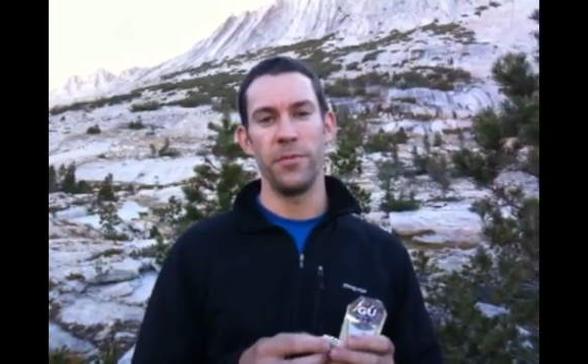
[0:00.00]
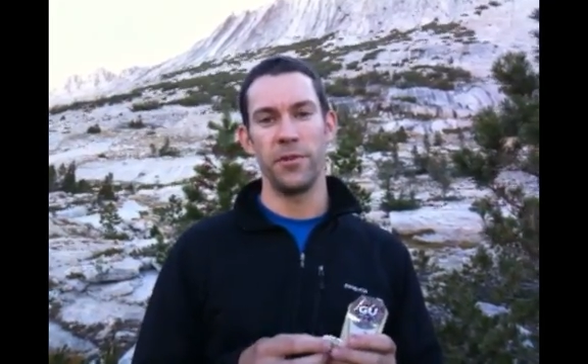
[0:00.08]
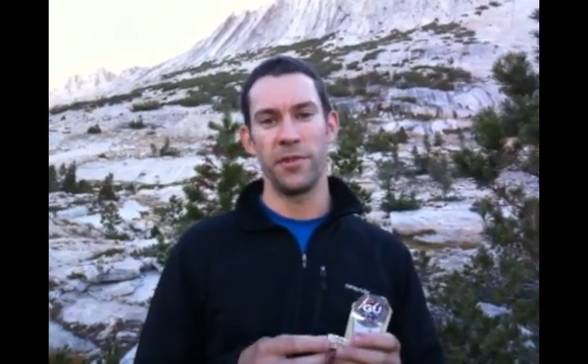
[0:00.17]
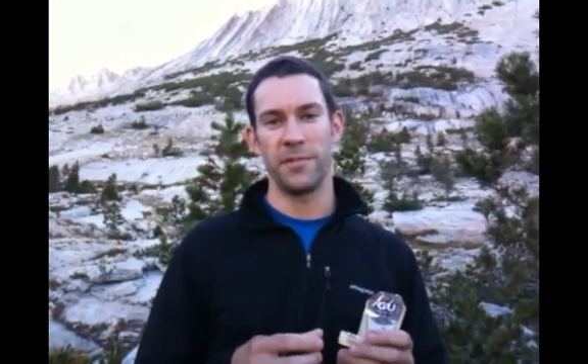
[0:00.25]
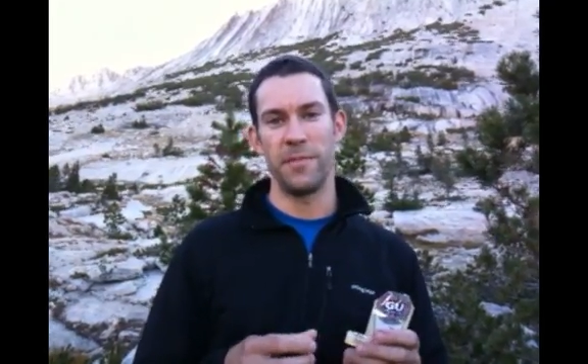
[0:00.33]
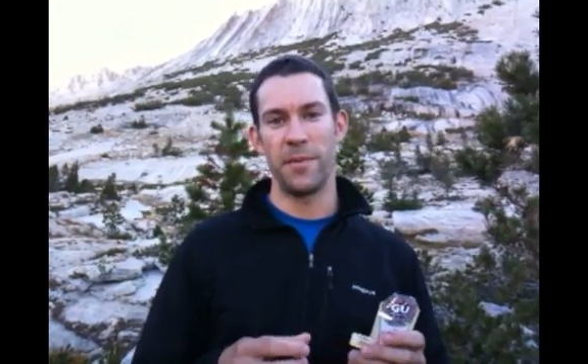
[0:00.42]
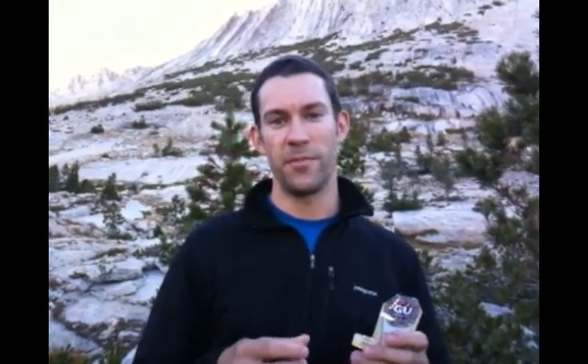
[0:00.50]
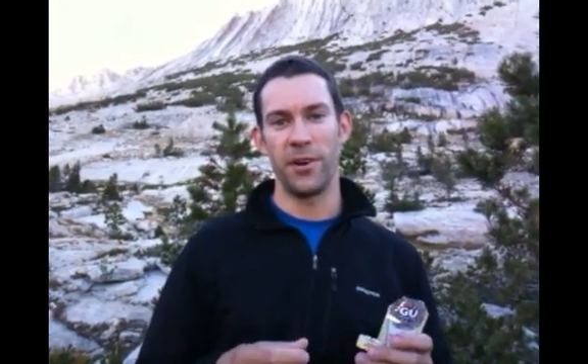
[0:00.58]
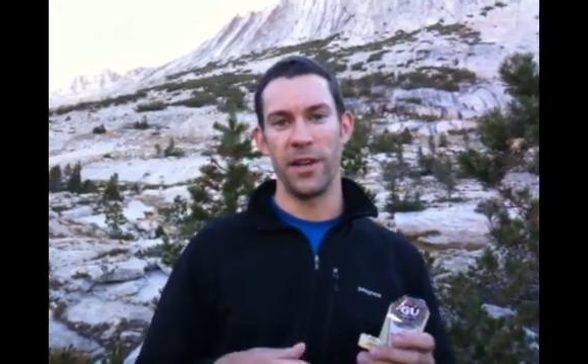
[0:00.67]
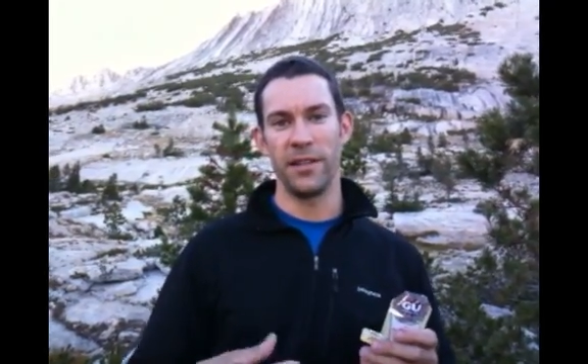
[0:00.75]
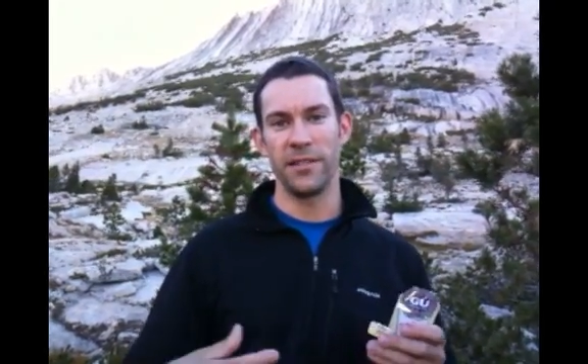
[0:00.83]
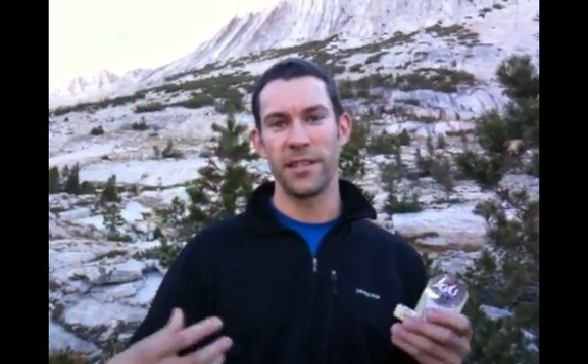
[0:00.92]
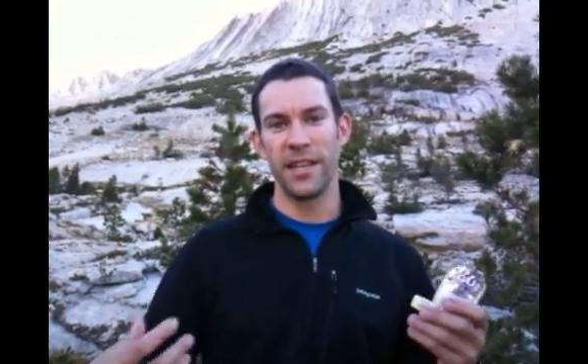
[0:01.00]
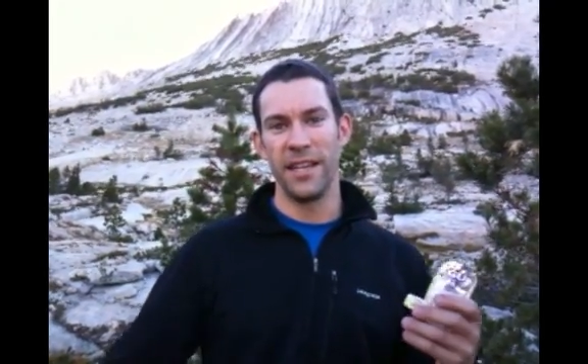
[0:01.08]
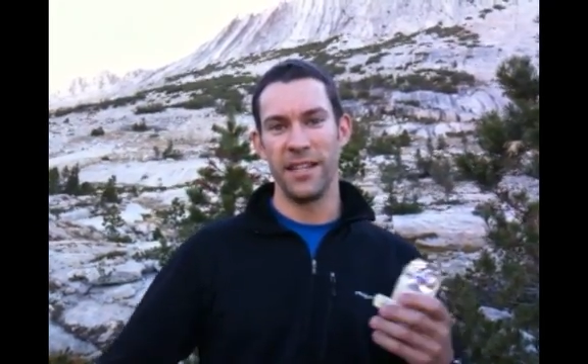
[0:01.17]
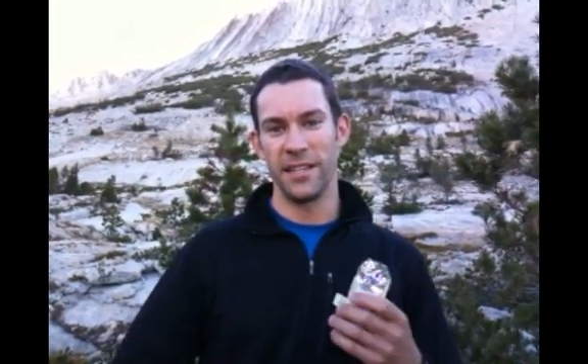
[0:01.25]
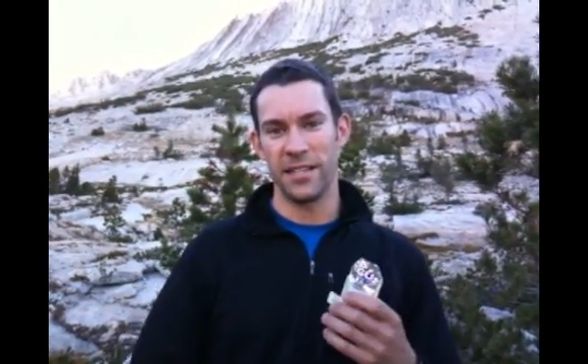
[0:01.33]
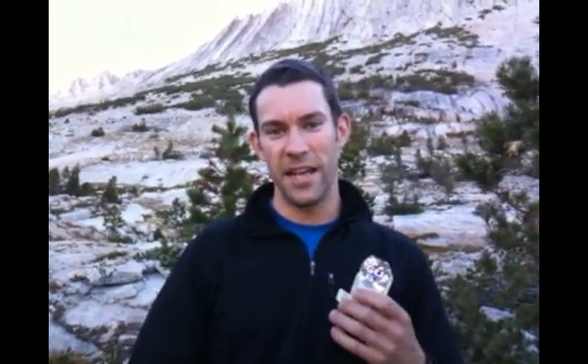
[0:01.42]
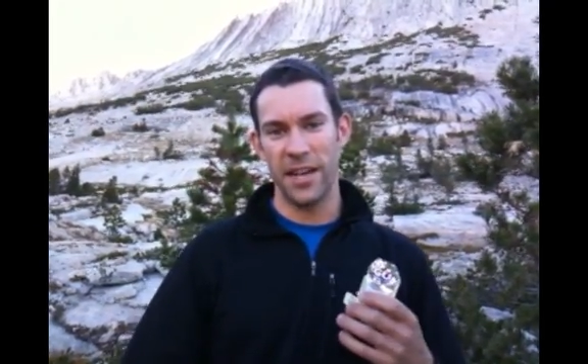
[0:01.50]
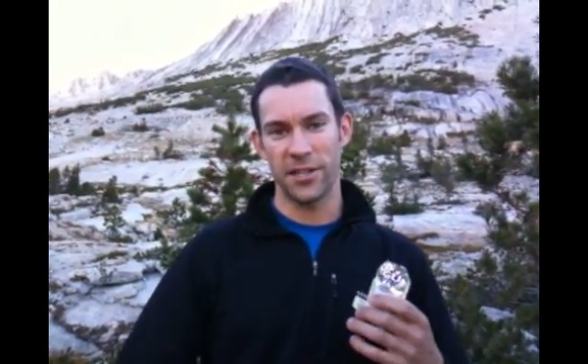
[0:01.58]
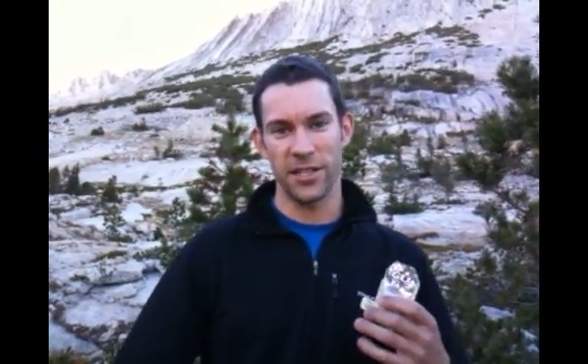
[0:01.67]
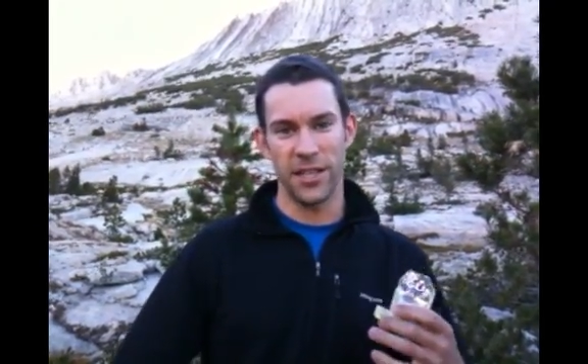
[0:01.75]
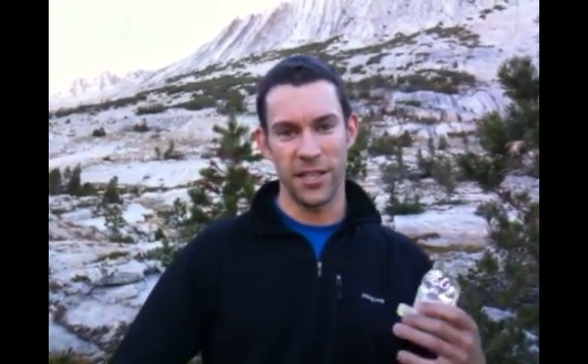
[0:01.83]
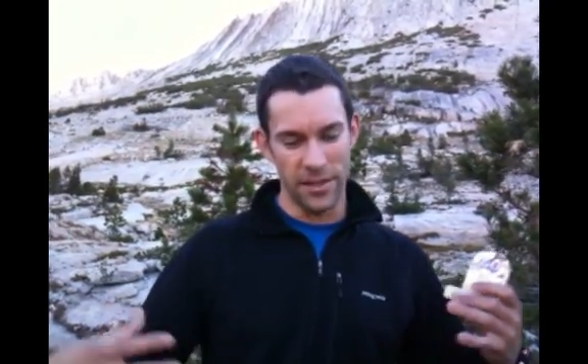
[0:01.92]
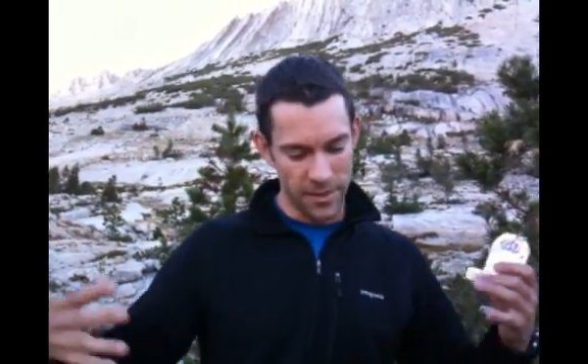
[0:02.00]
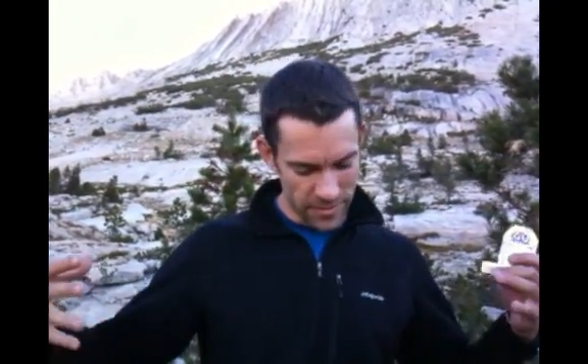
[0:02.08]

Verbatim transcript: mucous membranes. It doesn't actually,